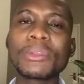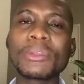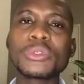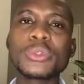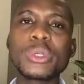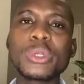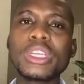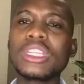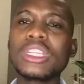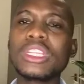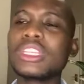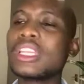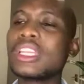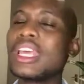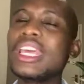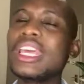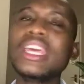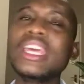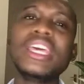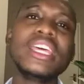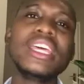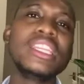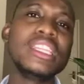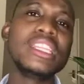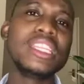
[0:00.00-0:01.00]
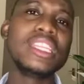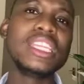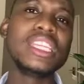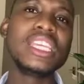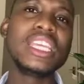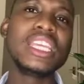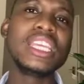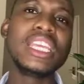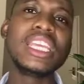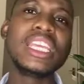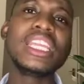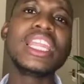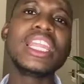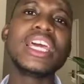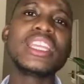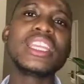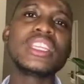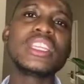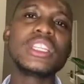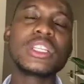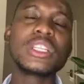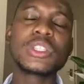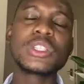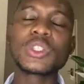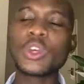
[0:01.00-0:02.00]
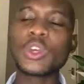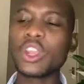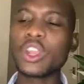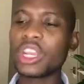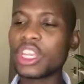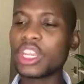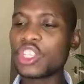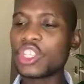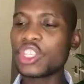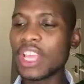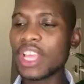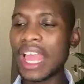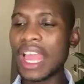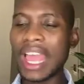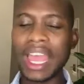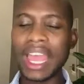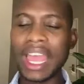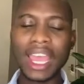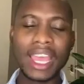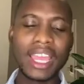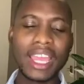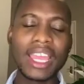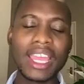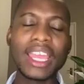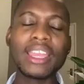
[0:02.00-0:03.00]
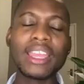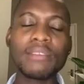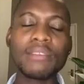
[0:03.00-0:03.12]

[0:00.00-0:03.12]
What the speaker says: between Neil and Sorisha.